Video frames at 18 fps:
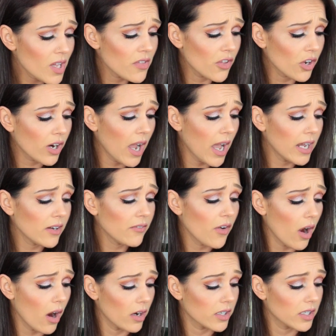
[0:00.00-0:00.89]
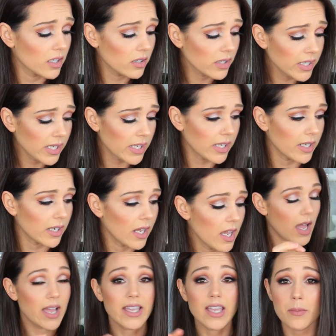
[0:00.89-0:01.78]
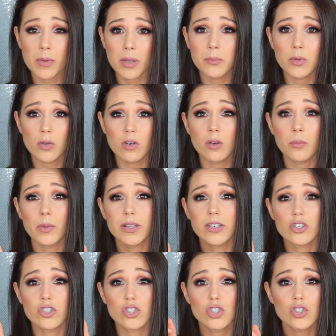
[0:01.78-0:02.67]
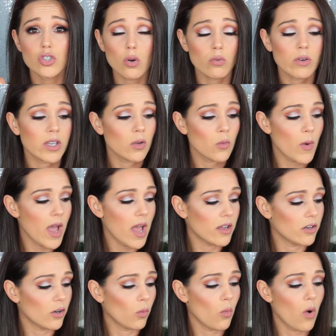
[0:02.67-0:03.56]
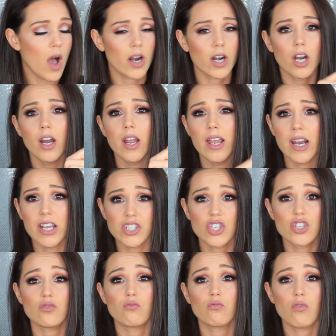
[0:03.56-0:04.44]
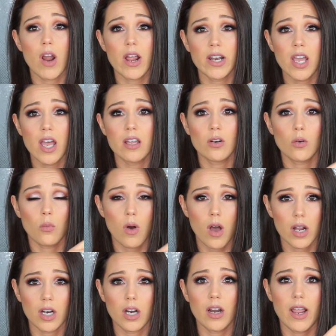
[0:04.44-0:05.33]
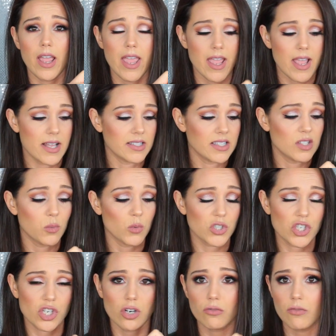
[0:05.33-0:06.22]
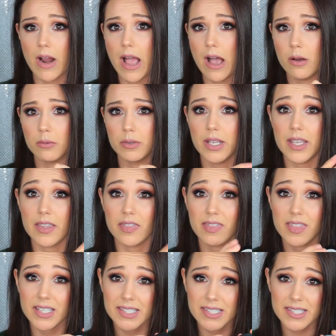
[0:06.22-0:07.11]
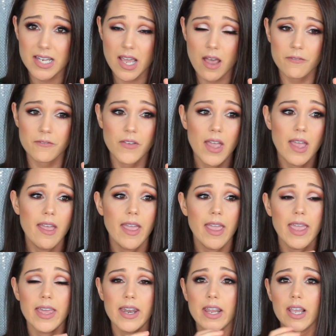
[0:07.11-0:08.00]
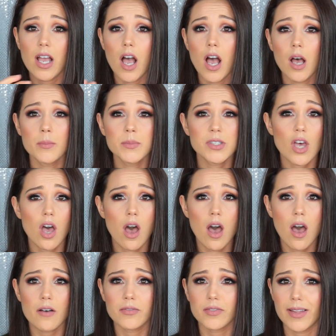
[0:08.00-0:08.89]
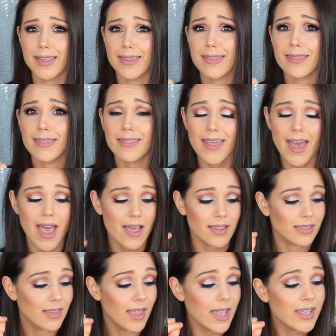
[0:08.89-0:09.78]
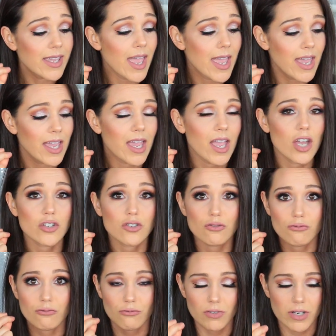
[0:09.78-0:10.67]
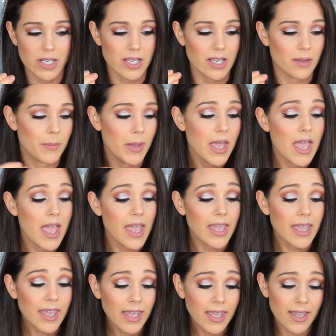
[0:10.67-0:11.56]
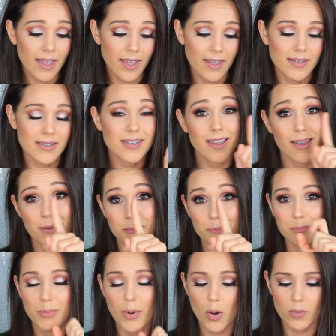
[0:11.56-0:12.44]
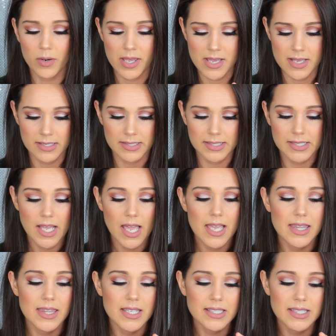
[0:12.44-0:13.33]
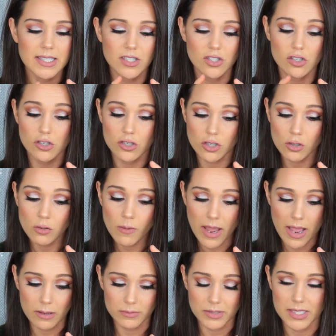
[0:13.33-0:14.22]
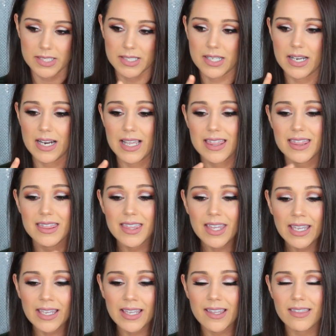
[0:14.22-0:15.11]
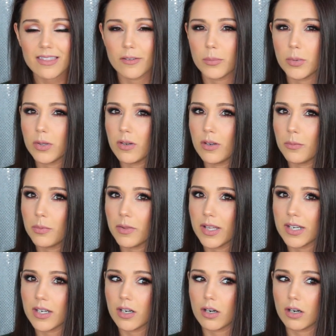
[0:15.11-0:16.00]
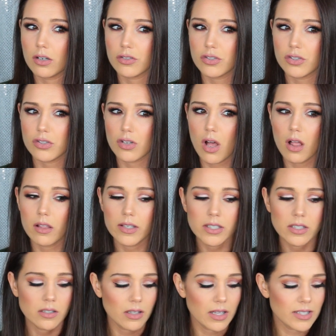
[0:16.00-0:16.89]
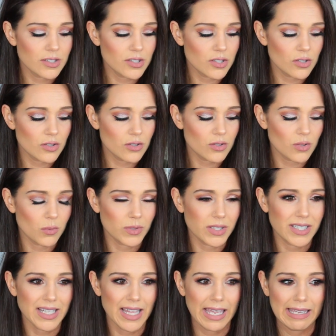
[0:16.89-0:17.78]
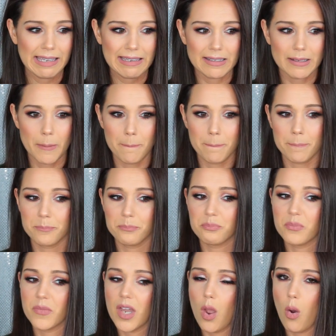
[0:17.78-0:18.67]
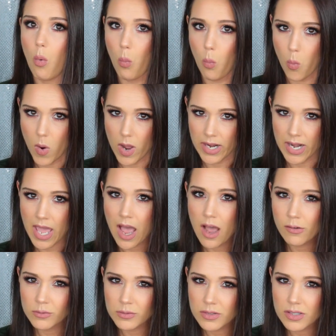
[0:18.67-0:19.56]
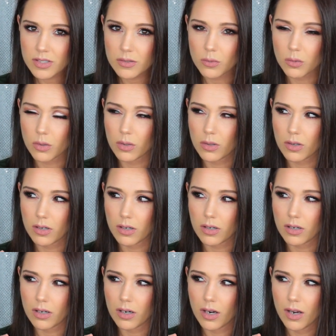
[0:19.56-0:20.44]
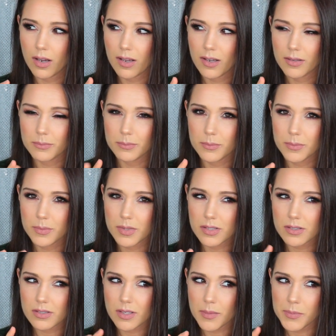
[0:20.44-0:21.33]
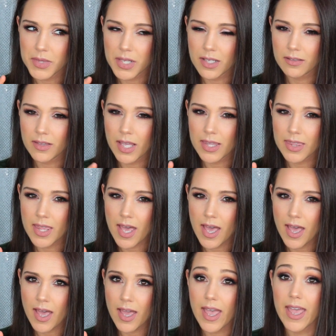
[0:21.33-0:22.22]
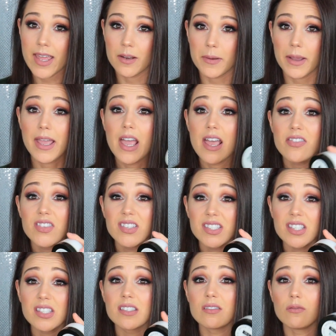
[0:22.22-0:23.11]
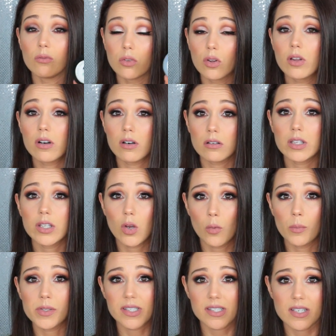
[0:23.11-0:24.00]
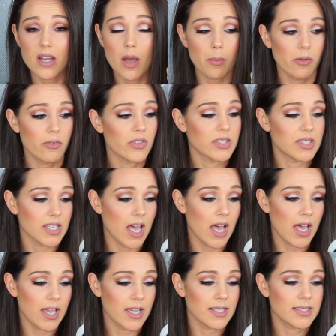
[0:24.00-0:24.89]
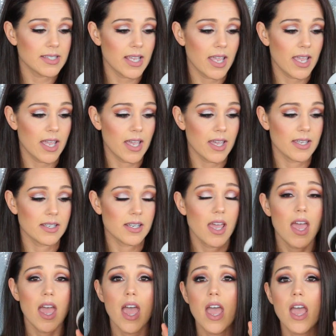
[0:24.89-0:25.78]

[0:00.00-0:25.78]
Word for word: they're kind of hard to clean. I get my beauty blender soaking wet underwater and I just run it underwater and swish it around in this stuff and it comes off like that, like a dream. And bonus, this is two ounces and I think the Beauty Blender Solid Cleanser is only like one ounce or something like that. Anyway, this is literally almost double the size and